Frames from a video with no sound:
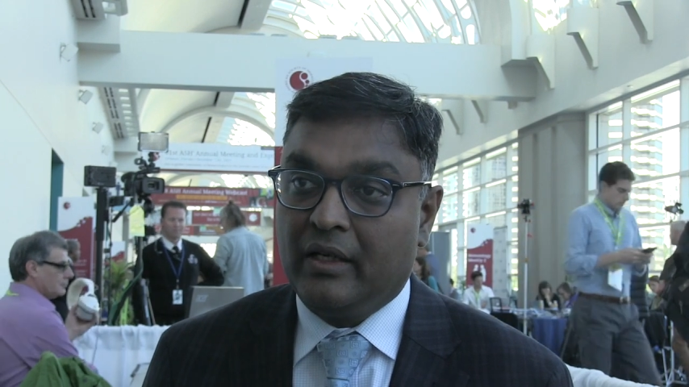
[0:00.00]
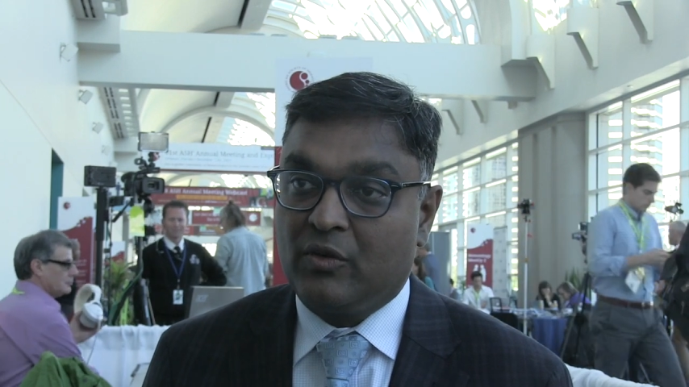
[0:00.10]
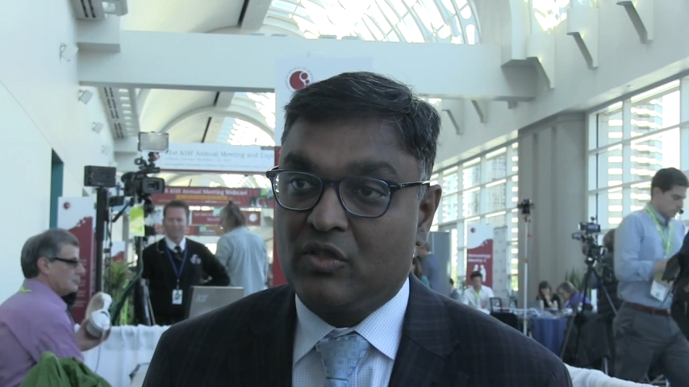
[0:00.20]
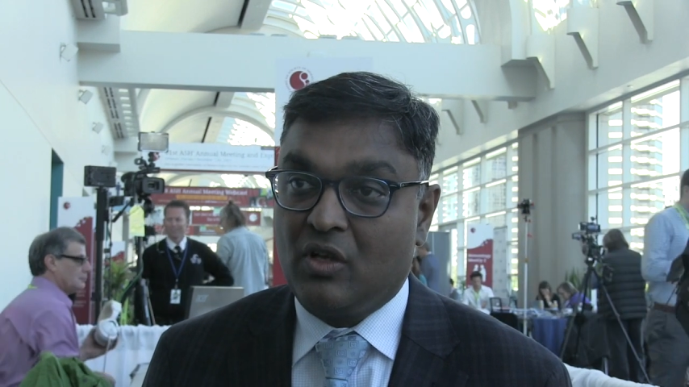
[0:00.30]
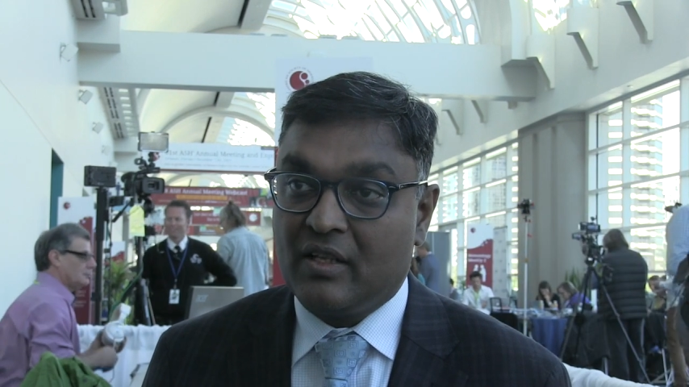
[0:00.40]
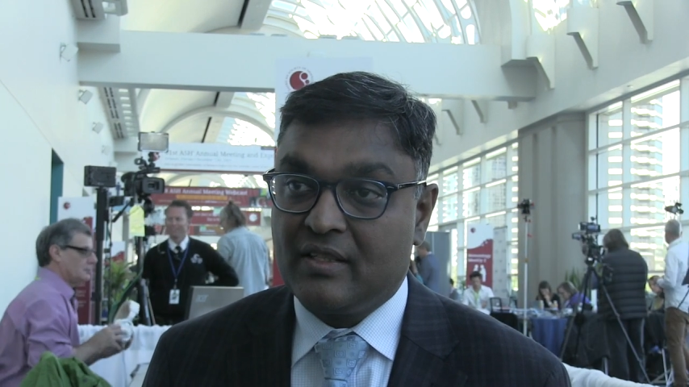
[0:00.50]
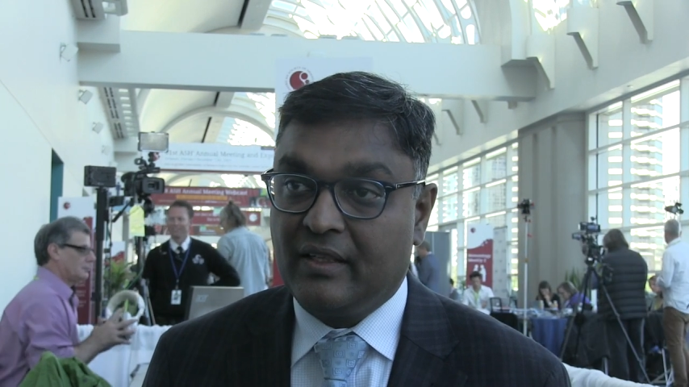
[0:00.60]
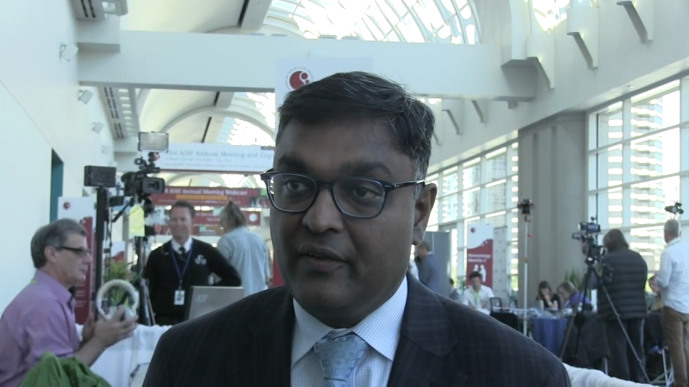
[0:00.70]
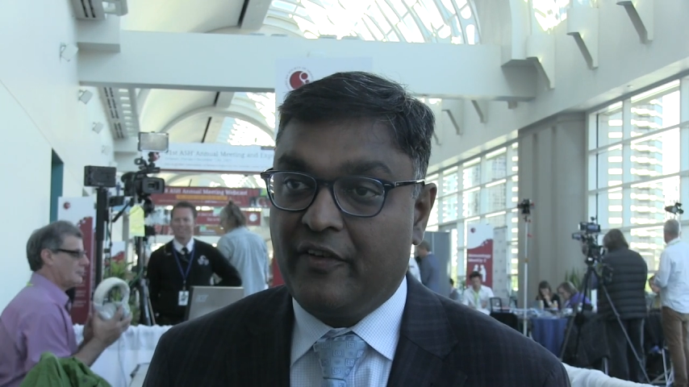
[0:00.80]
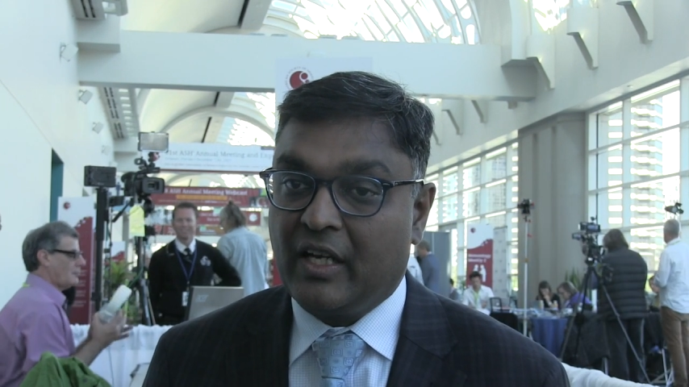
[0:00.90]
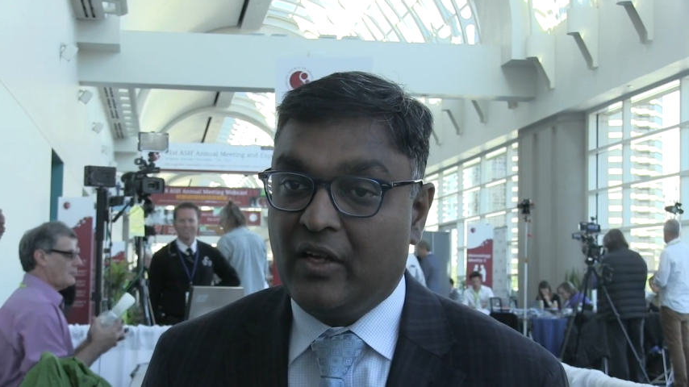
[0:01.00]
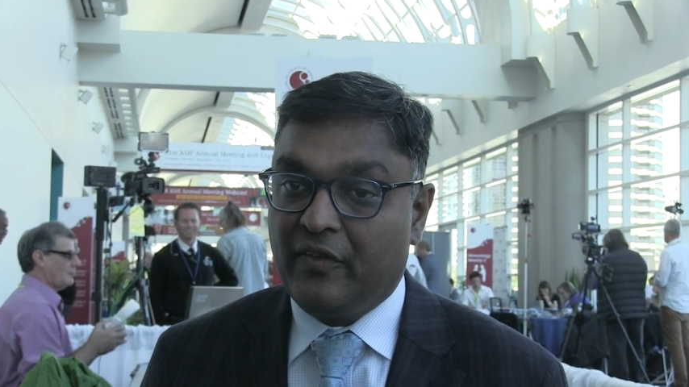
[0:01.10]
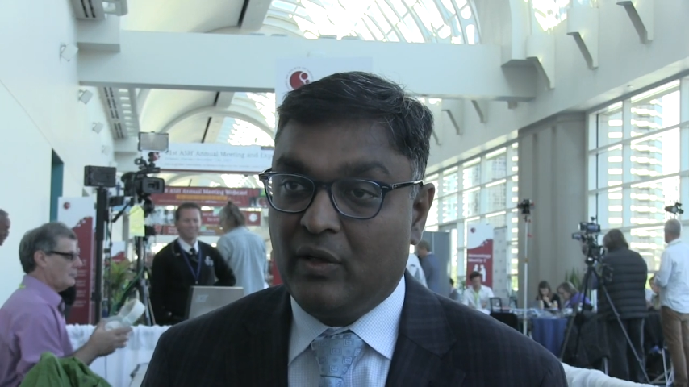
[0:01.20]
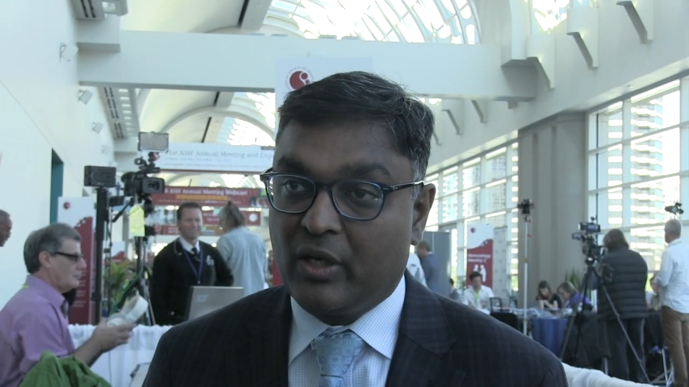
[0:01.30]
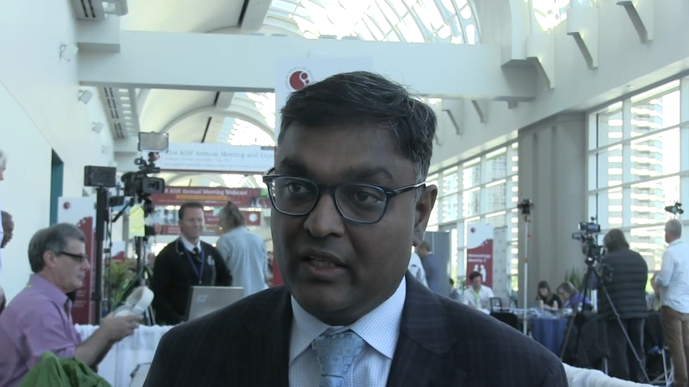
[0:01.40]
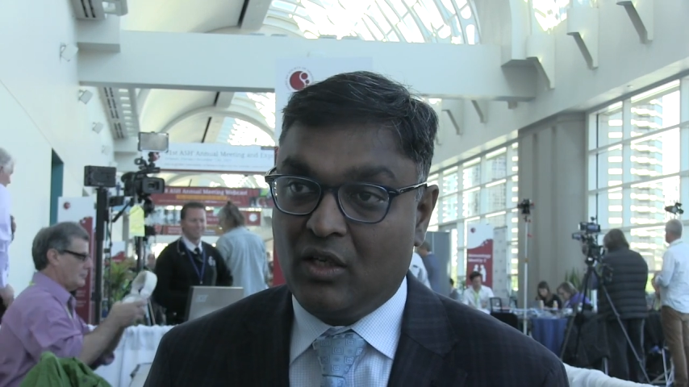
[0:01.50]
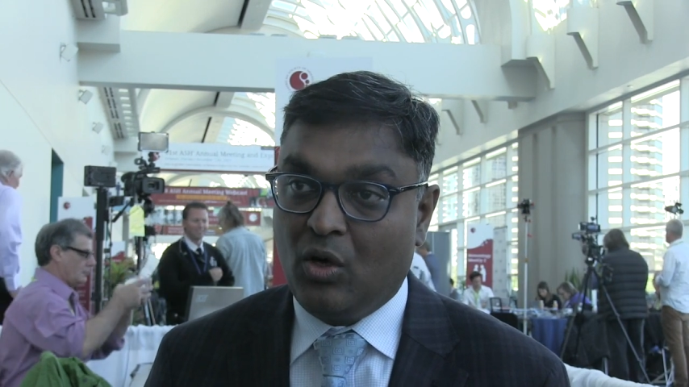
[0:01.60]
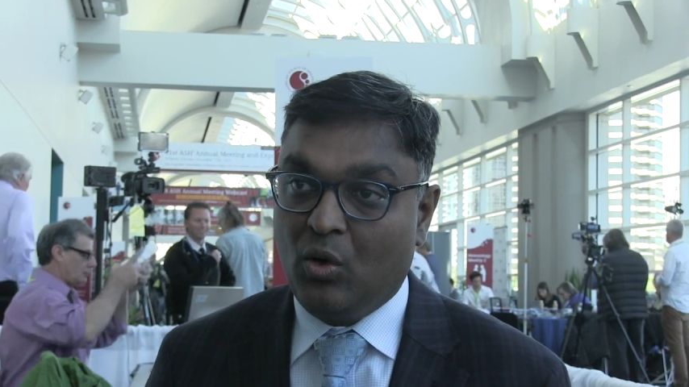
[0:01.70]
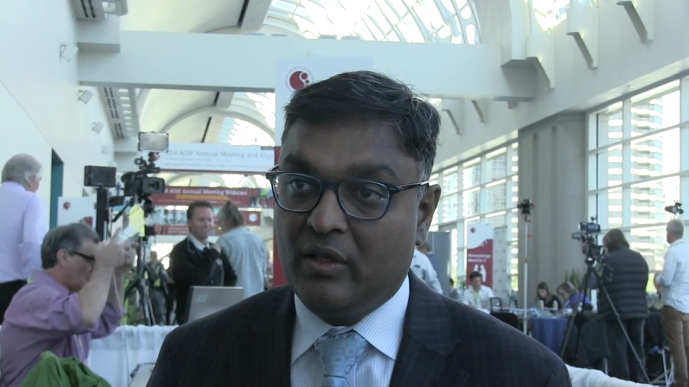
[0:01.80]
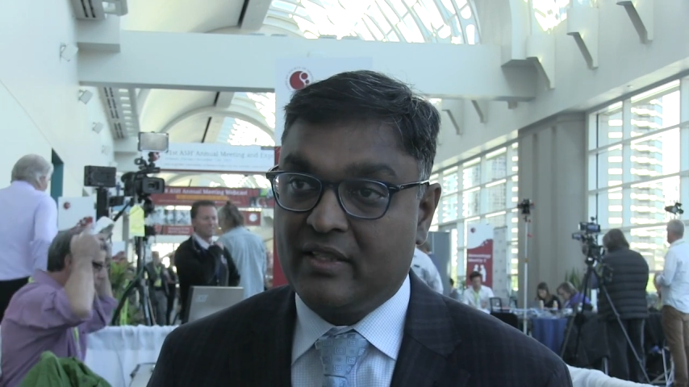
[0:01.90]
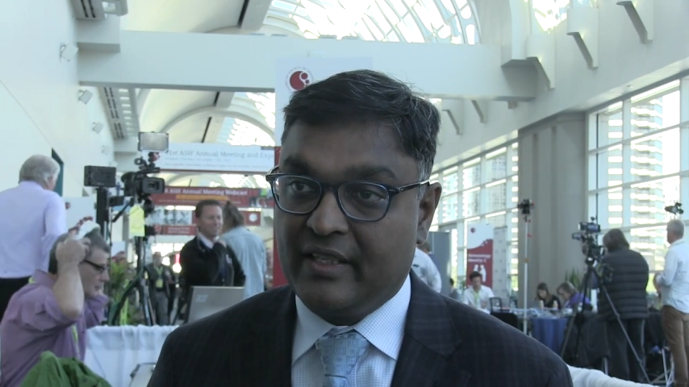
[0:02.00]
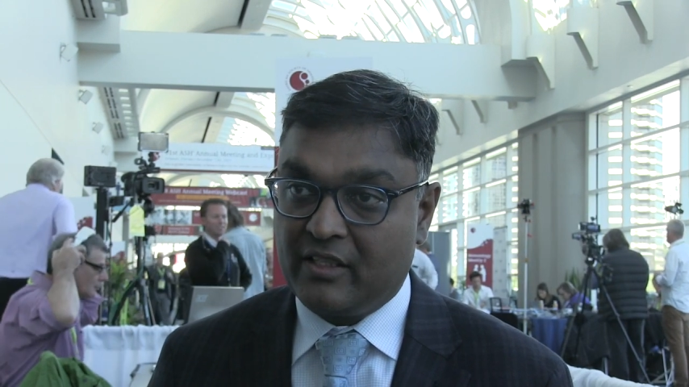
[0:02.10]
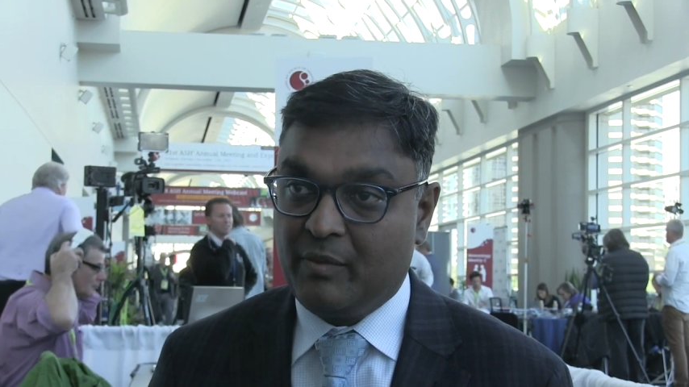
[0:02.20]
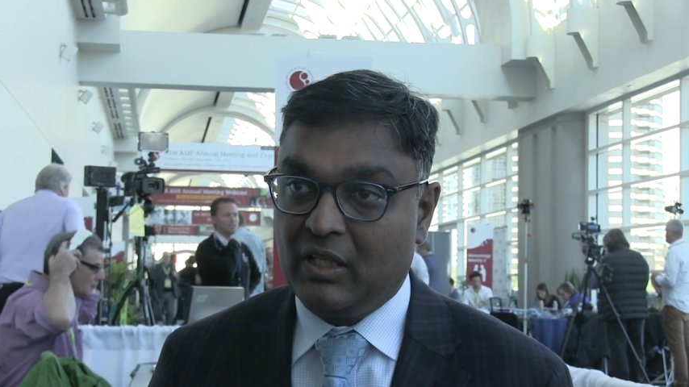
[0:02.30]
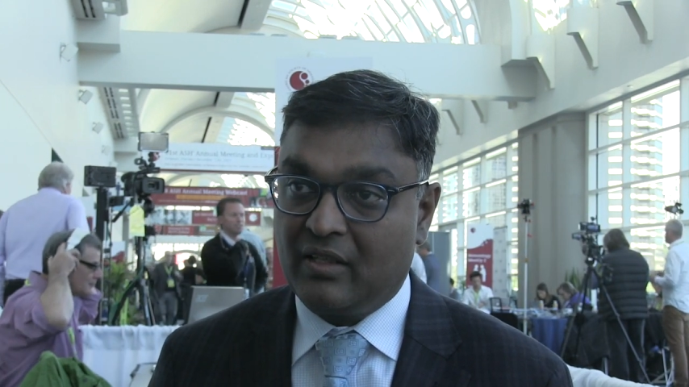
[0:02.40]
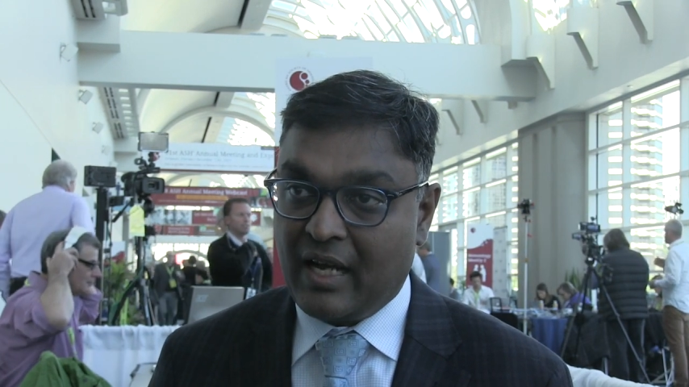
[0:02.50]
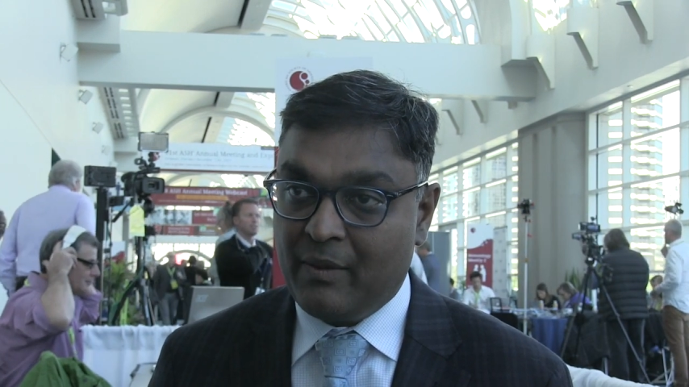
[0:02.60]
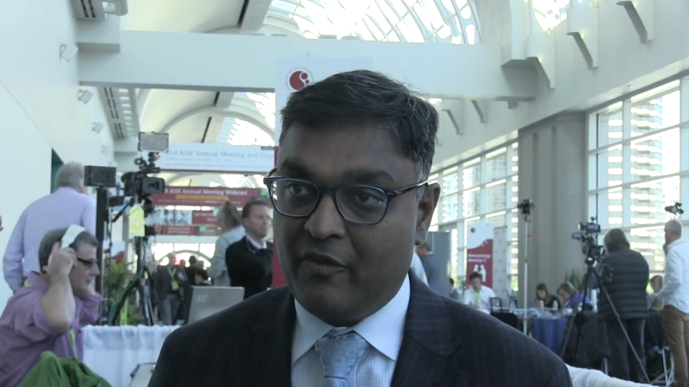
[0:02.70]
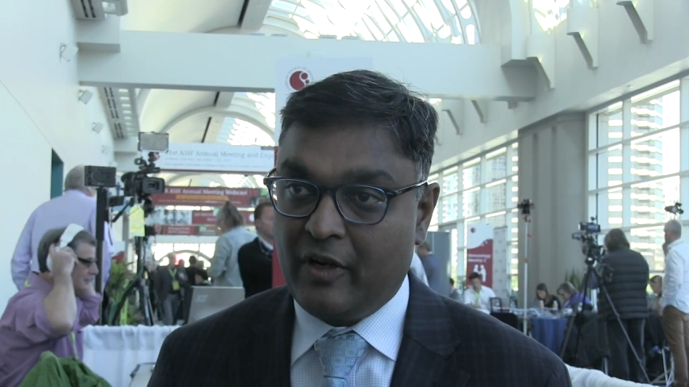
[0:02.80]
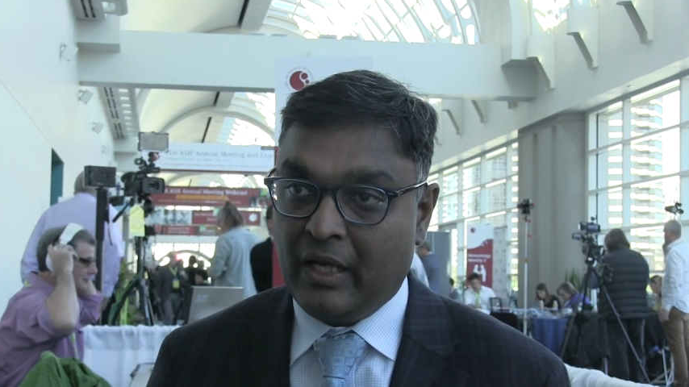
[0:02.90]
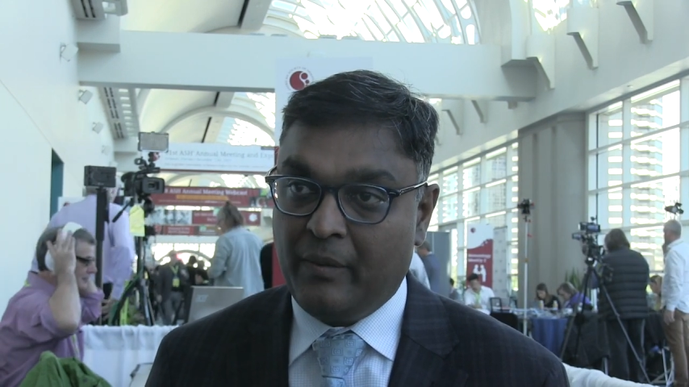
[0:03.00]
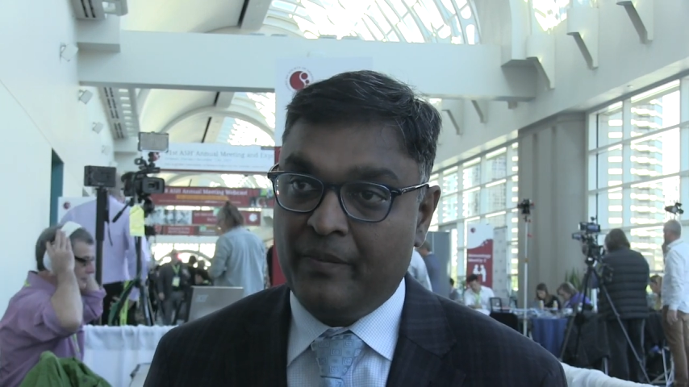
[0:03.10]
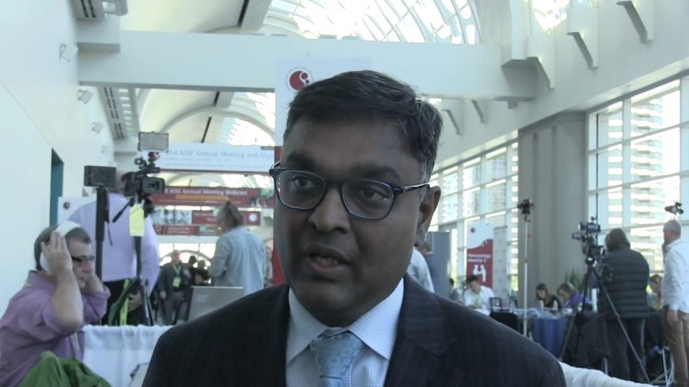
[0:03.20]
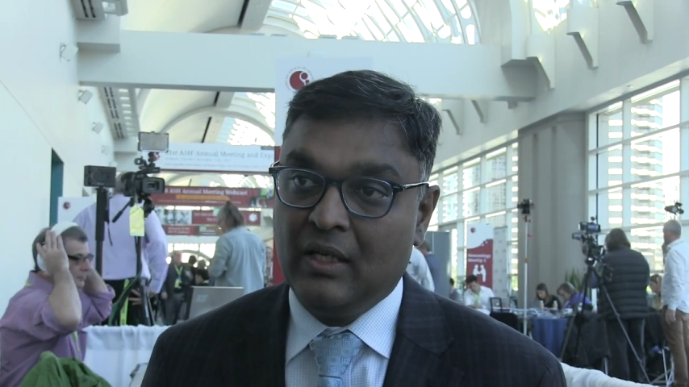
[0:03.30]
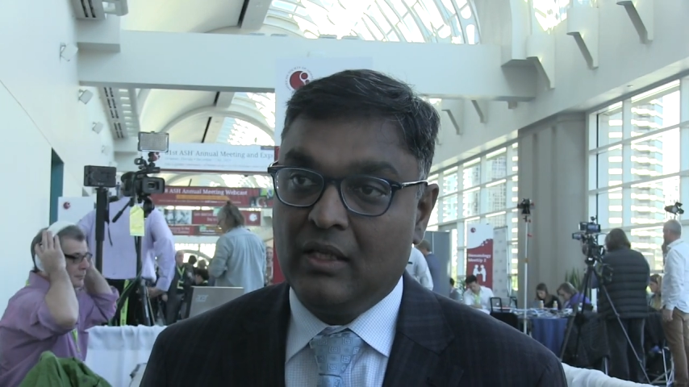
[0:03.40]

It was not significant if you look at the whole six-month time frame,